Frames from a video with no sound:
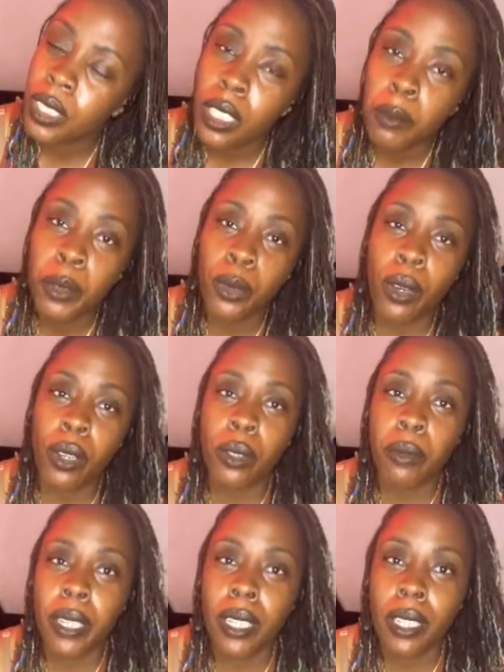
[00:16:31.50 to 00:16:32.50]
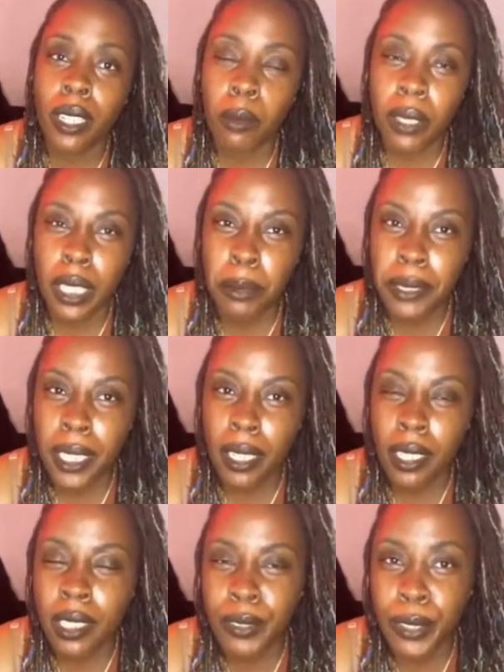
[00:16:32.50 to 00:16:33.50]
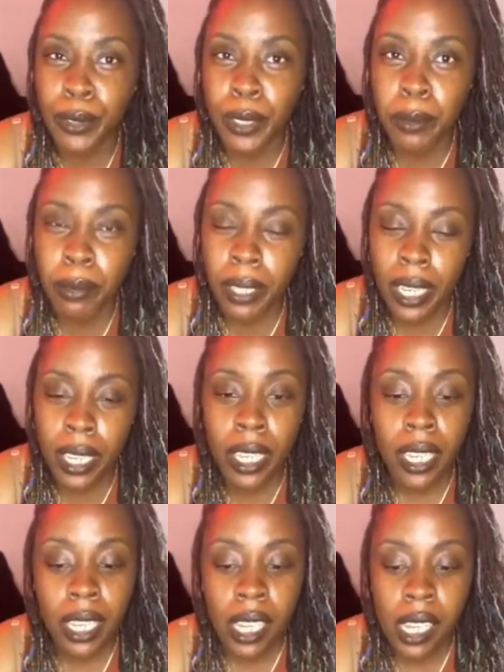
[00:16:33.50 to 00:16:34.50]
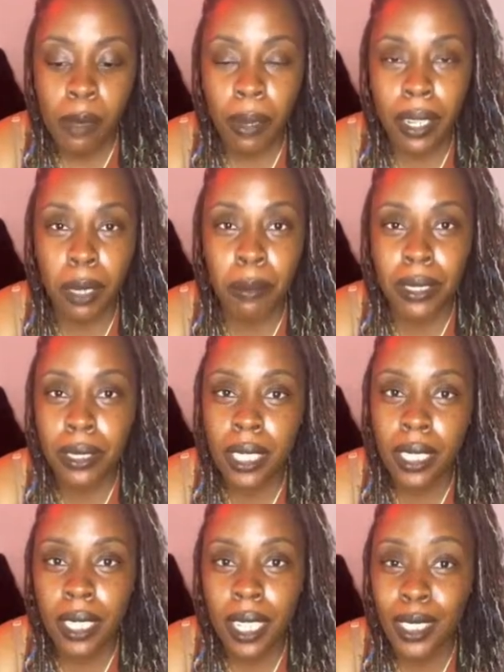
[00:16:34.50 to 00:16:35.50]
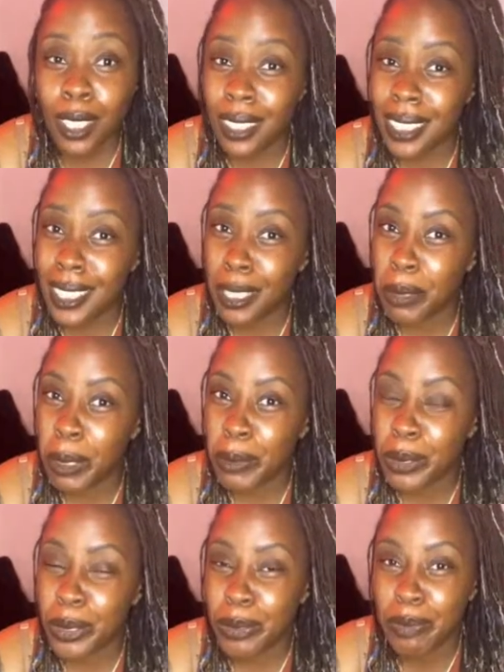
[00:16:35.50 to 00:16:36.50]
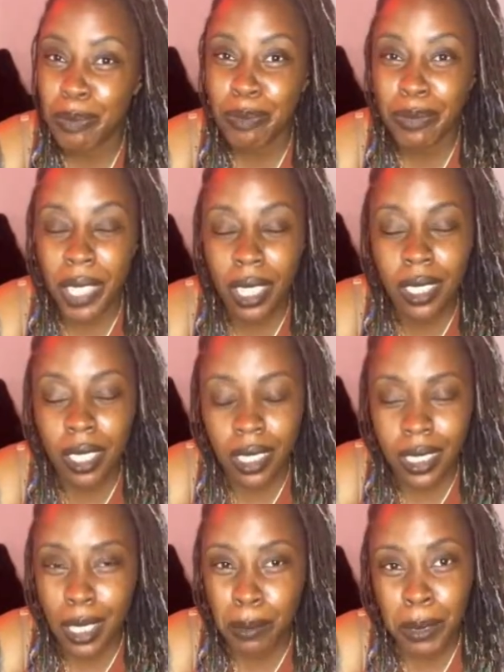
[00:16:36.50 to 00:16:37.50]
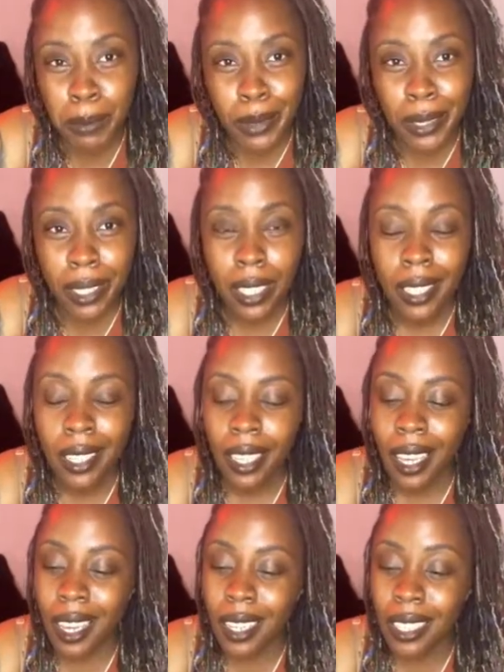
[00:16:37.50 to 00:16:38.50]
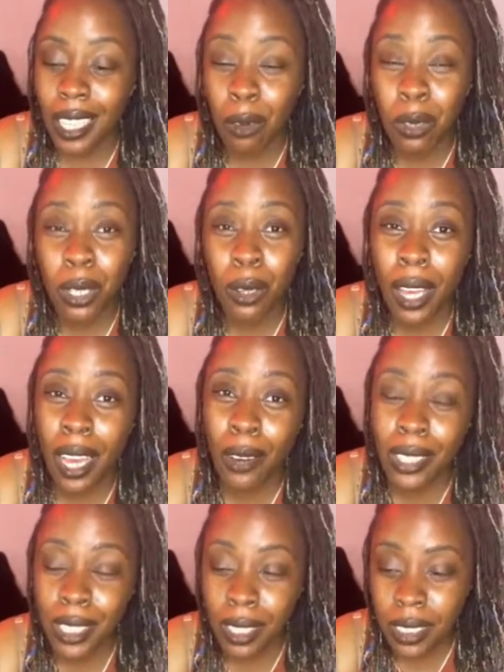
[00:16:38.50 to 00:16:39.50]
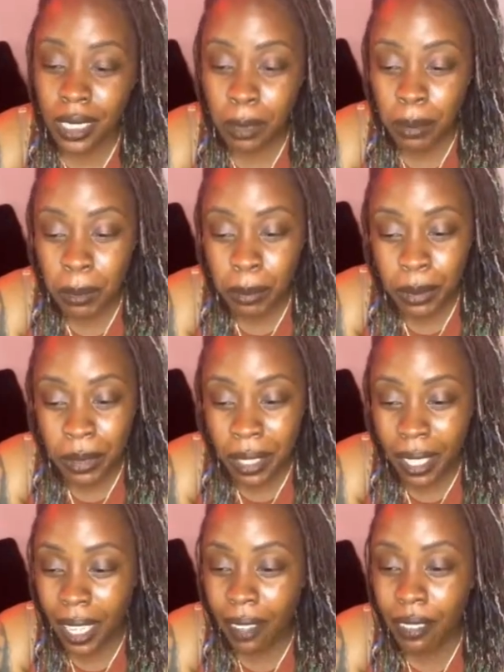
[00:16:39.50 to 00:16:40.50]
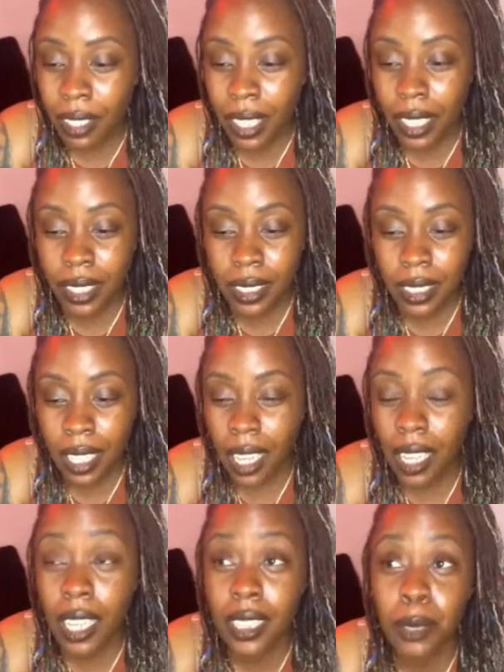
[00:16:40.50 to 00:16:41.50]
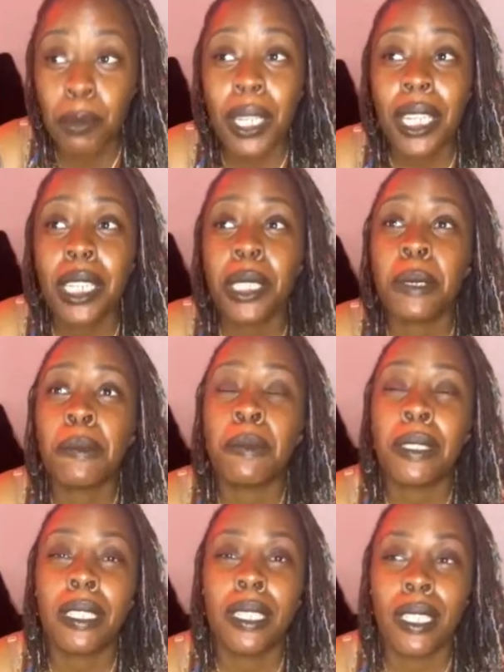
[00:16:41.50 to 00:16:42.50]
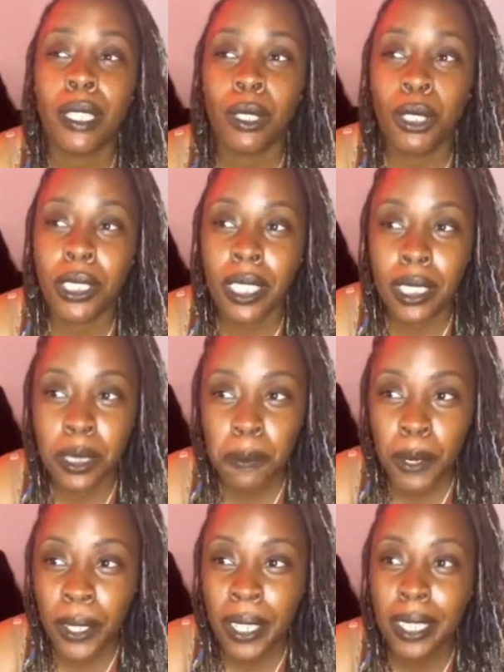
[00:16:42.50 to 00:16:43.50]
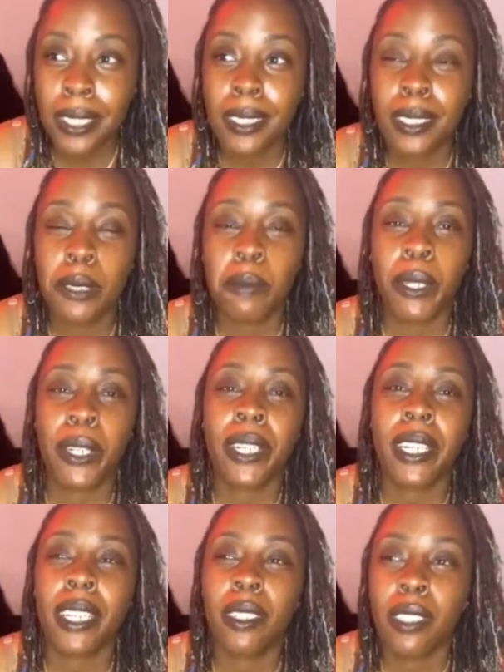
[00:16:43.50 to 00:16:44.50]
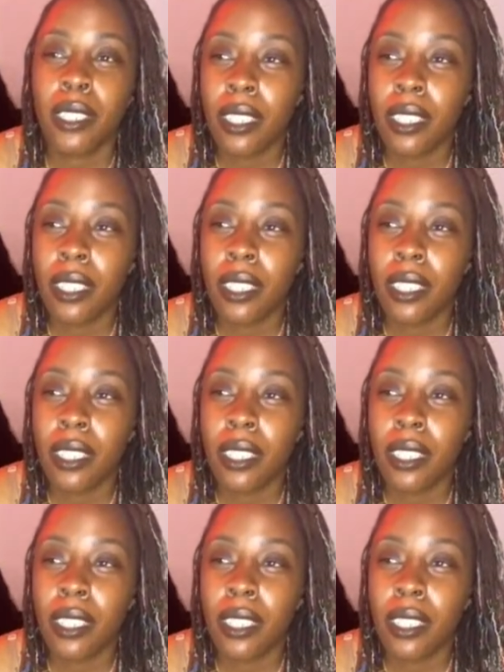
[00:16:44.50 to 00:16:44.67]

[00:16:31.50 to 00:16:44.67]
Well, welcome in. I'm gonna keep saying this for the replay. My name is Sydney. I talk to dead people. I talk to dead people. Y'all want to know how I talk to dead people? Like I feel like it's as a medium, you just experience spirit in